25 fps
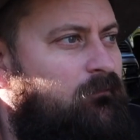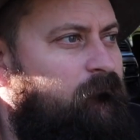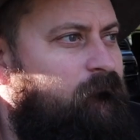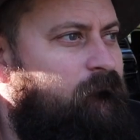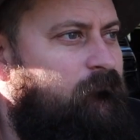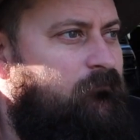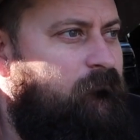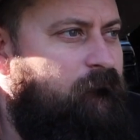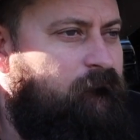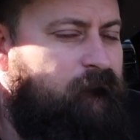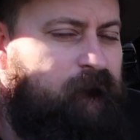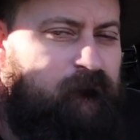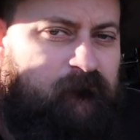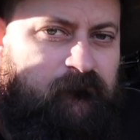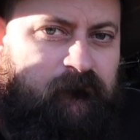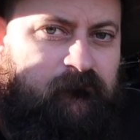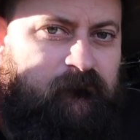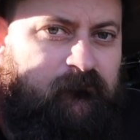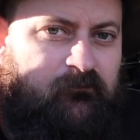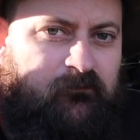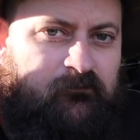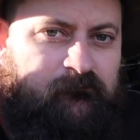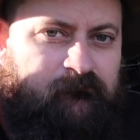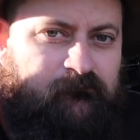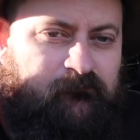So it's just
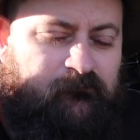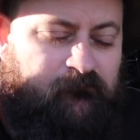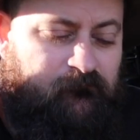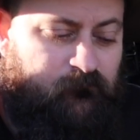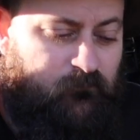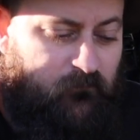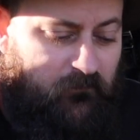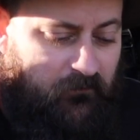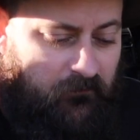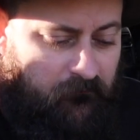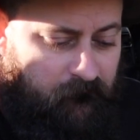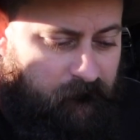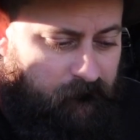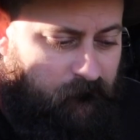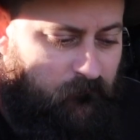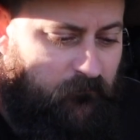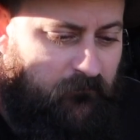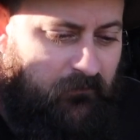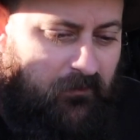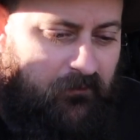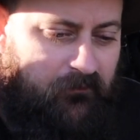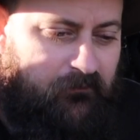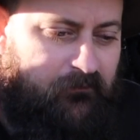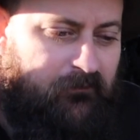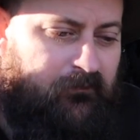as easy as me just
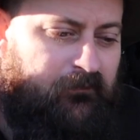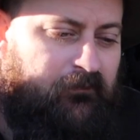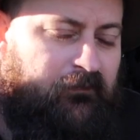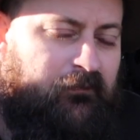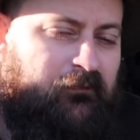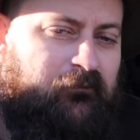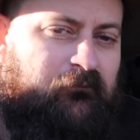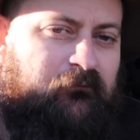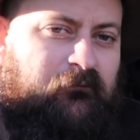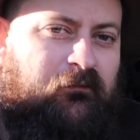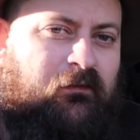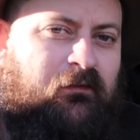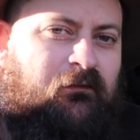plugging it in,